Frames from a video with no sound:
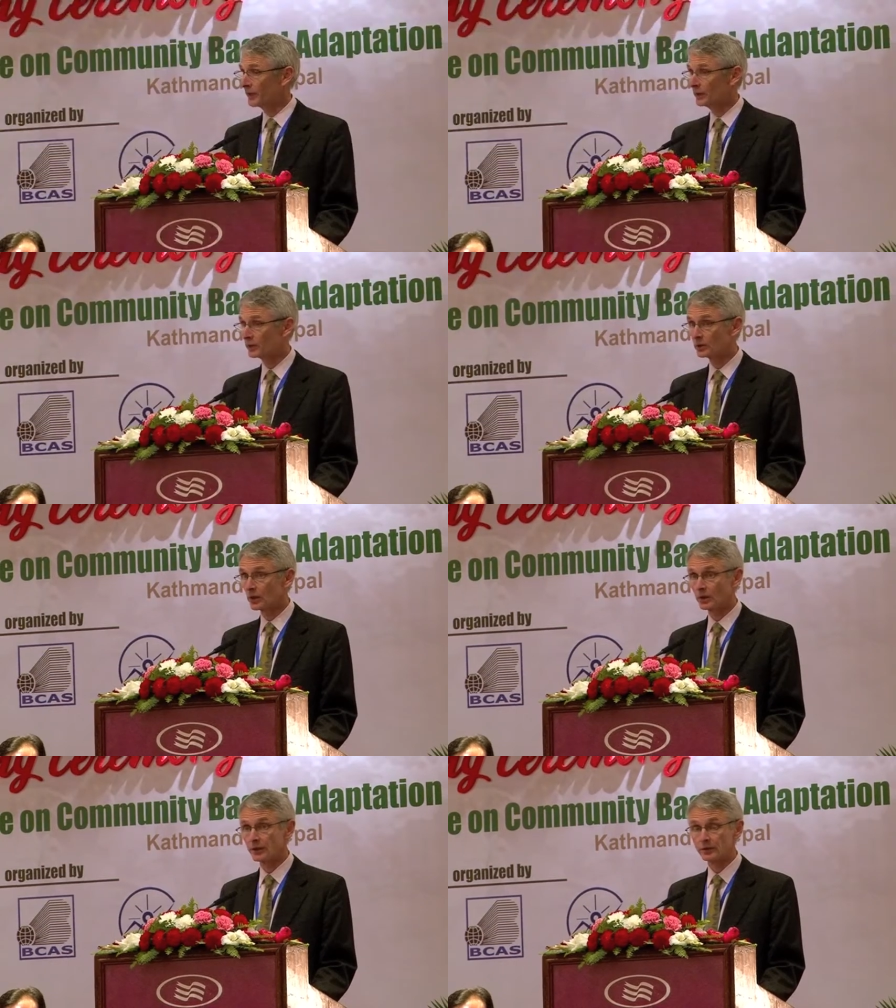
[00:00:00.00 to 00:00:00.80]
mind these
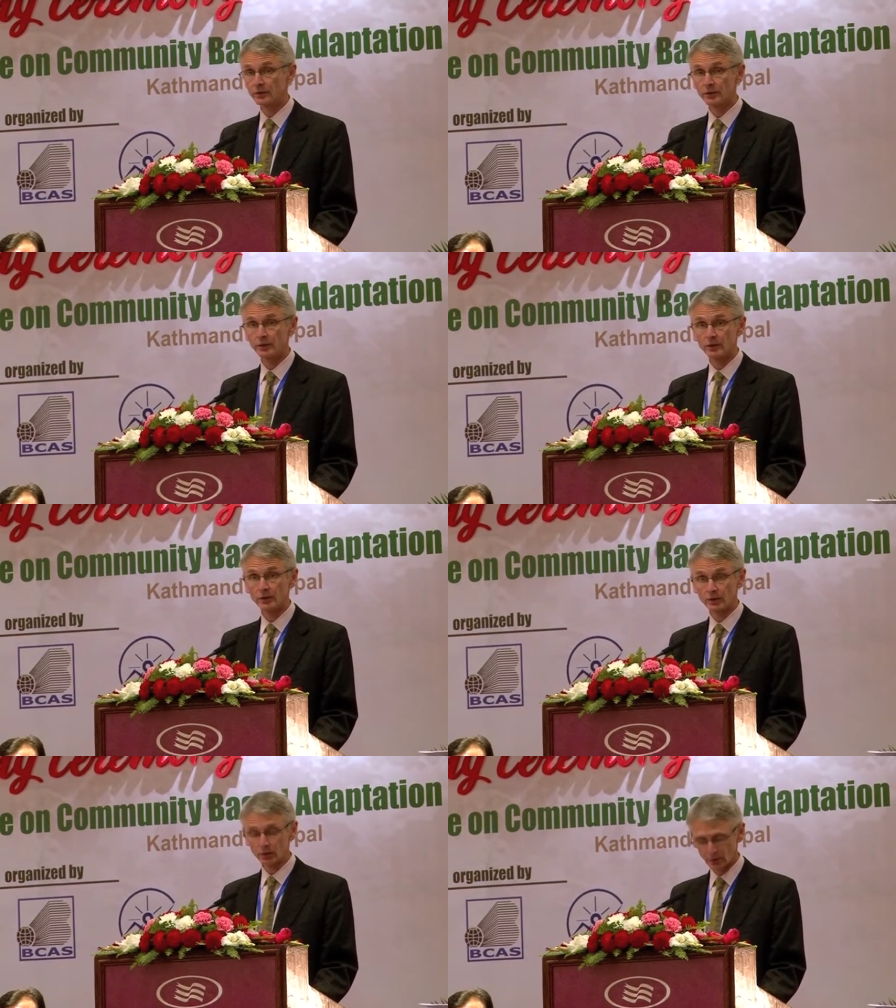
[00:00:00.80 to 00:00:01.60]
staggering
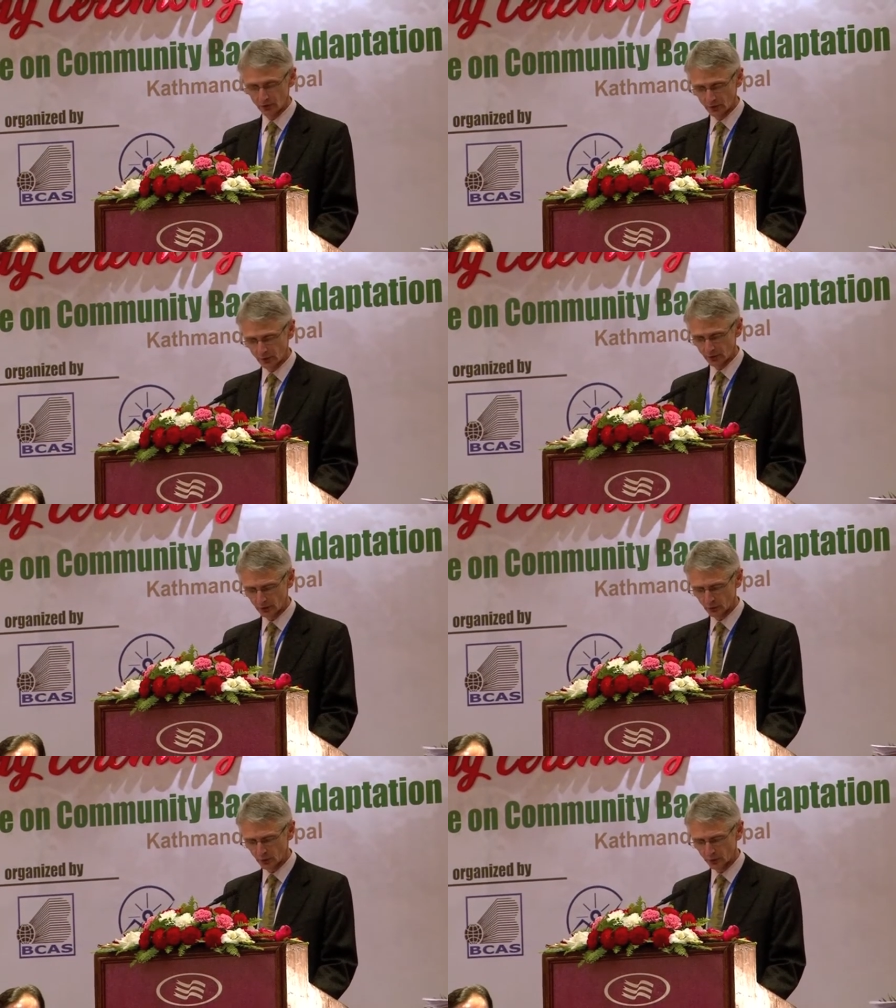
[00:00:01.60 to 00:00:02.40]
statistics and
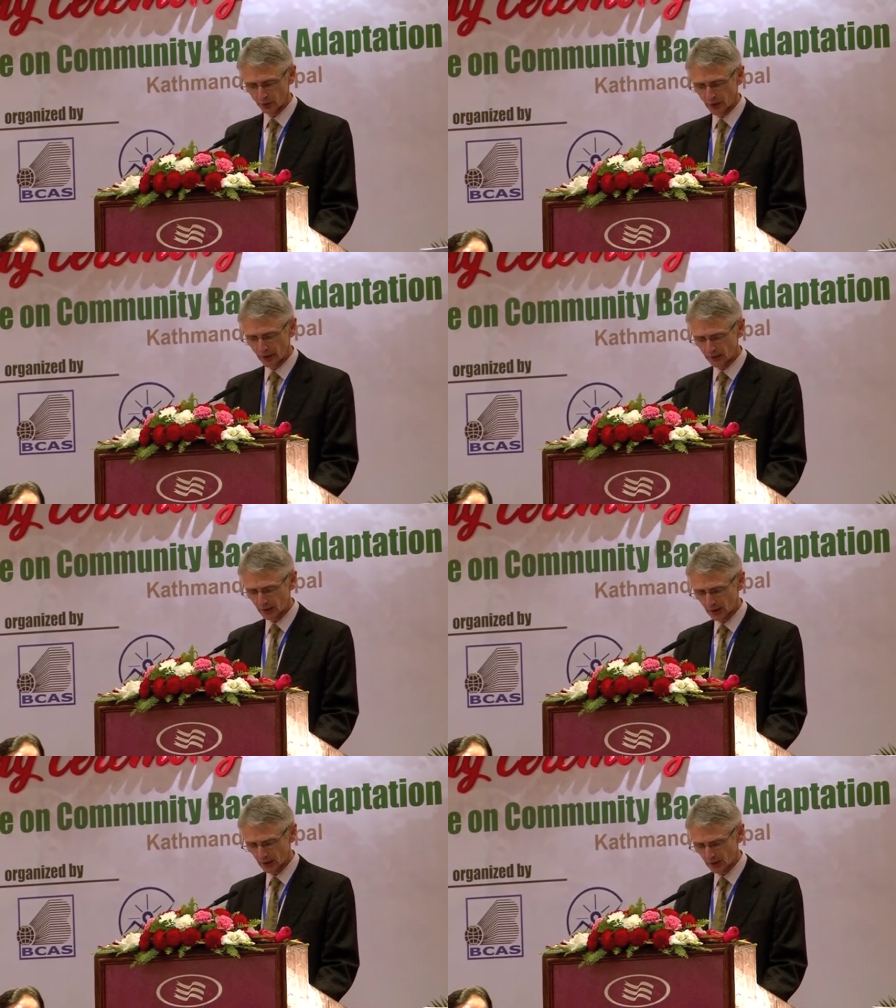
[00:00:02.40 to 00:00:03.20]
concerns which we gather
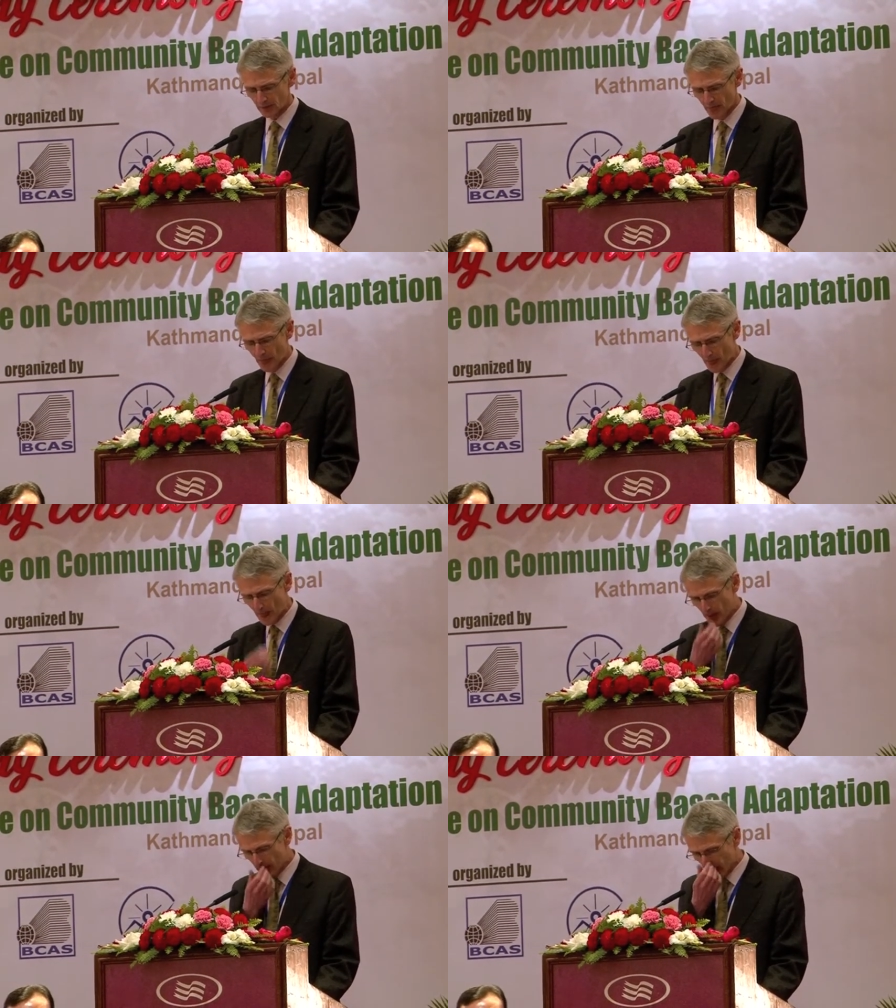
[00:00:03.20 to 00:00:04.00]
here.
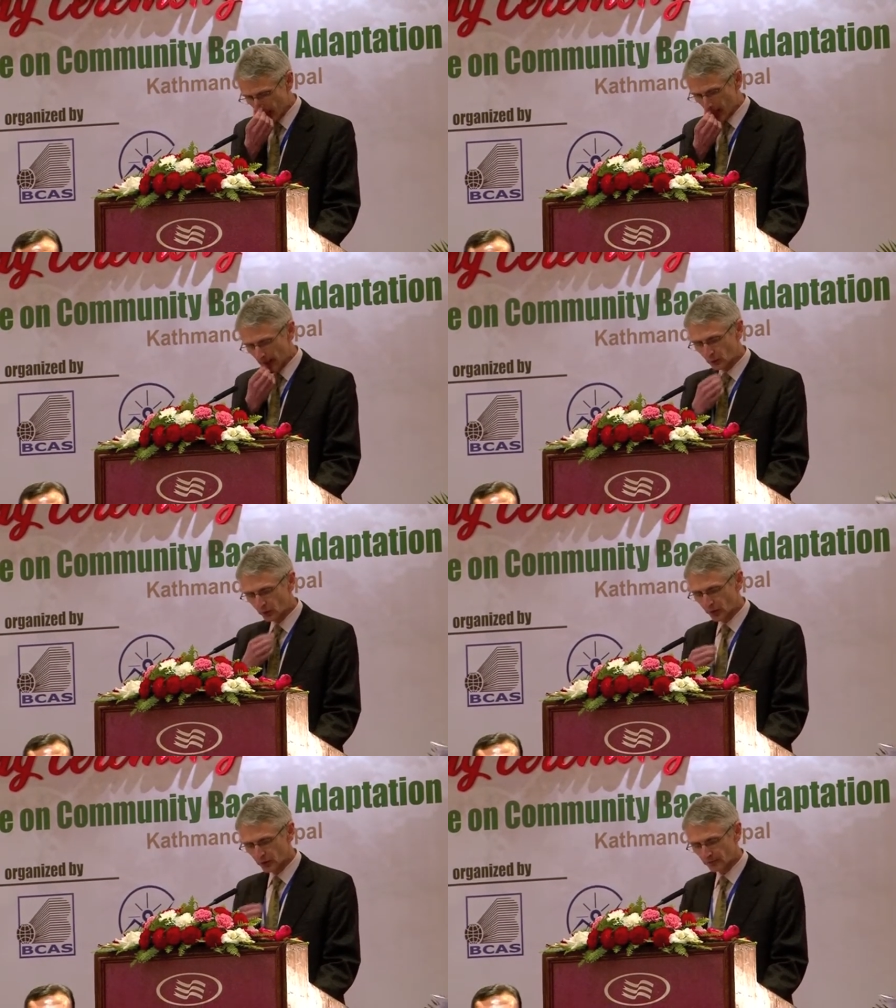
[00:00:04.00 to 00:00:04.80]
And
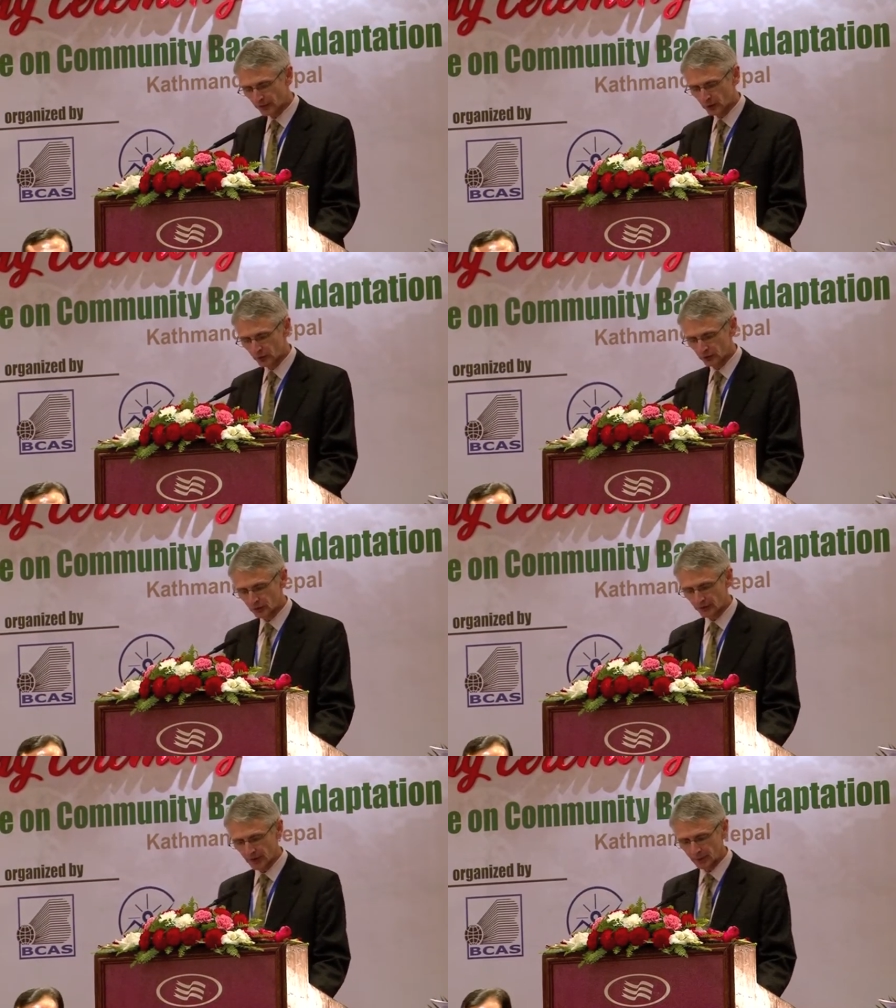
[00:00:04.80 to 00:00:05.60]
although the focus on
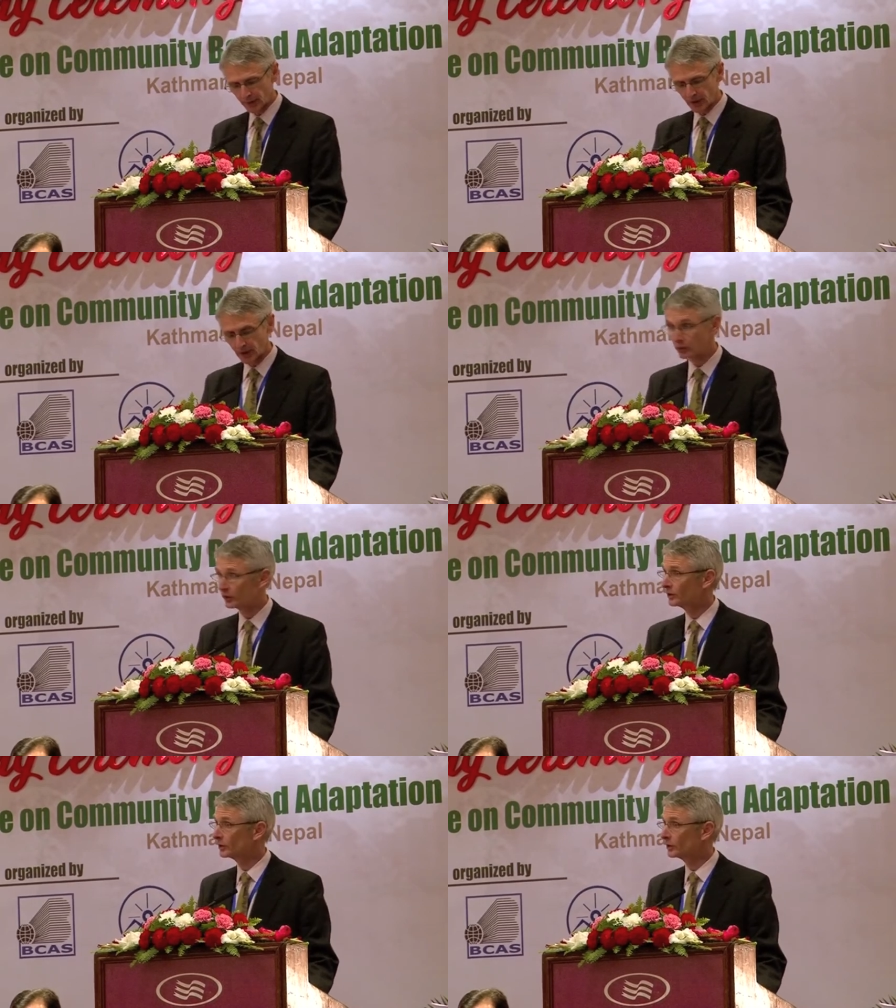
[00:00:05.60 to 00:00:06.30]
developing countries